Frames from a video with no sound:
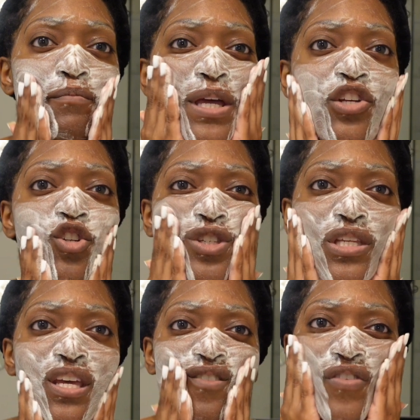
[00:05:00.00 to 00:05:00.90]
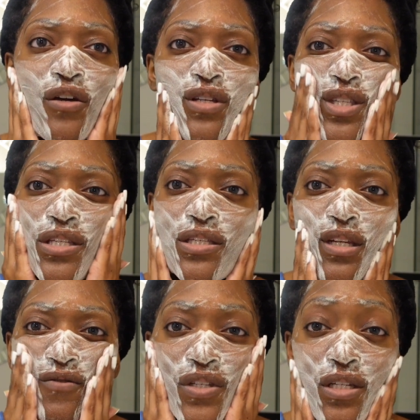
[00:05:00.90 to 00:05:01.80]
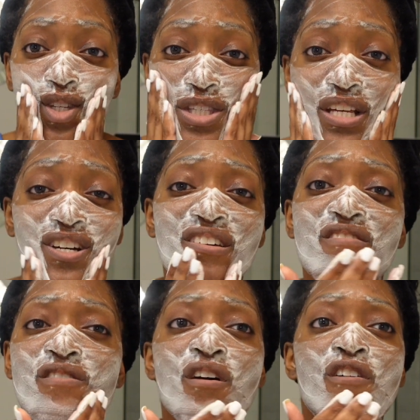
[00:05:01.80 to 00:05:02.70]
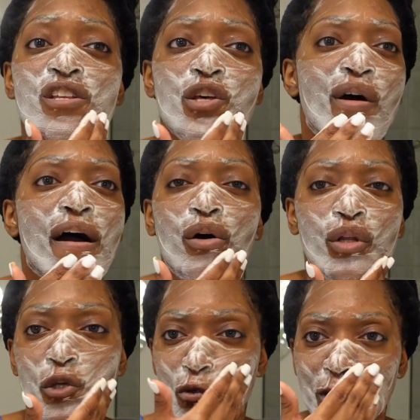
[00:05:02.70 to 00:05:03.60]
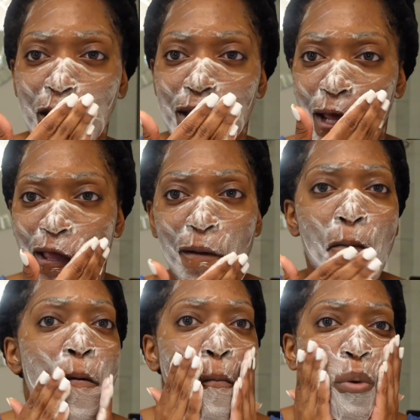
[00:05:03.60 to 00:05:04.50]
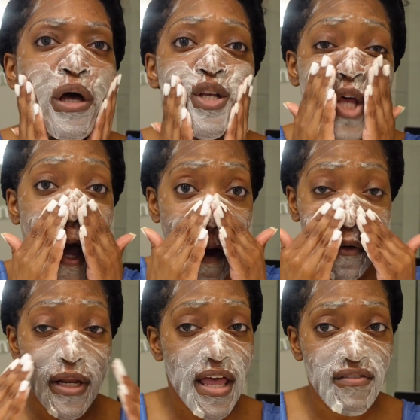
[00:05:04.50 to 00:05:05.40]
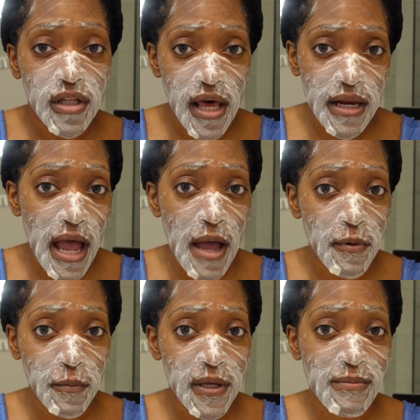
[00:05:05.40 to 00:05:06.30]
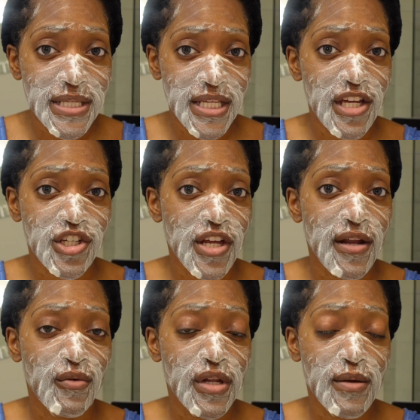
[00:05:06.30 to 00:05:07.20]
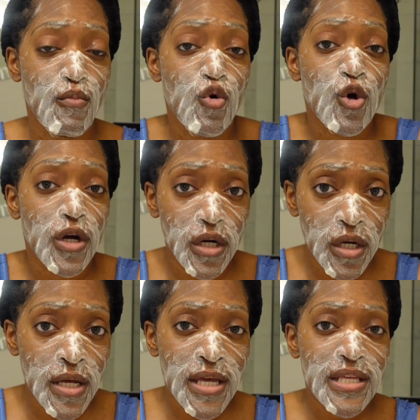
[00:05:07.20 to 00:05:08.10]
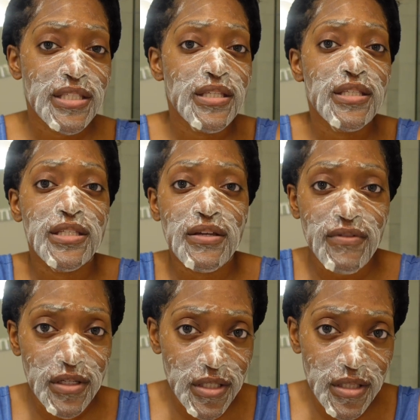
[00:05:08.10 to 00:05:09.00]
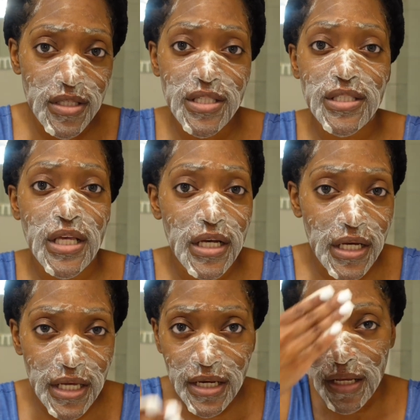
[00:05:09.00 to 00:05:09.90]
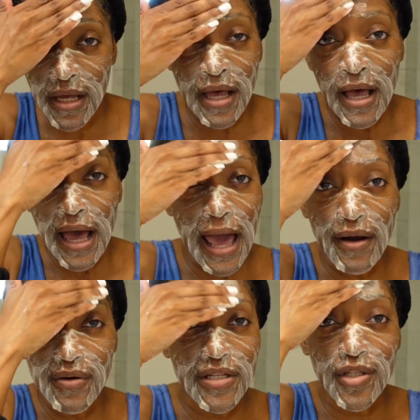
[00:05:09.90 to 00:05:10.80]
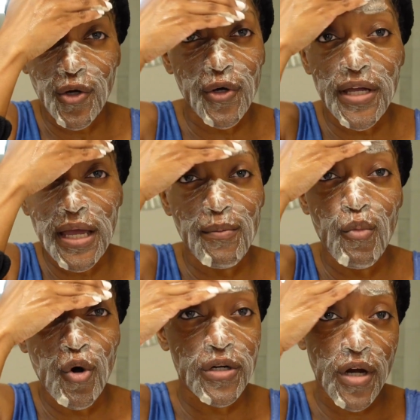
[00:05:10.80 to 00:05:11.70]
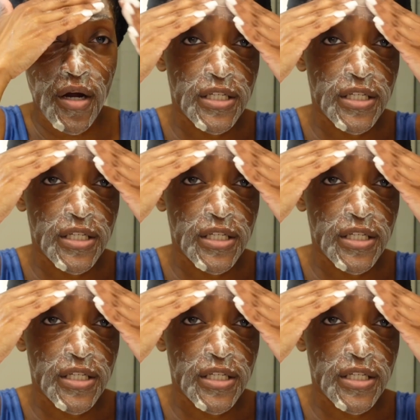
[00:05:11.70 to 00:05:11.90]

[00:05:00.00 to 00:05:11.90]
makes your skin very sensitive to the sun, so I only use it at night because I already have a lot of hyperpigmentation. I don't need more sensitivity to the sun. I don't need to create more dark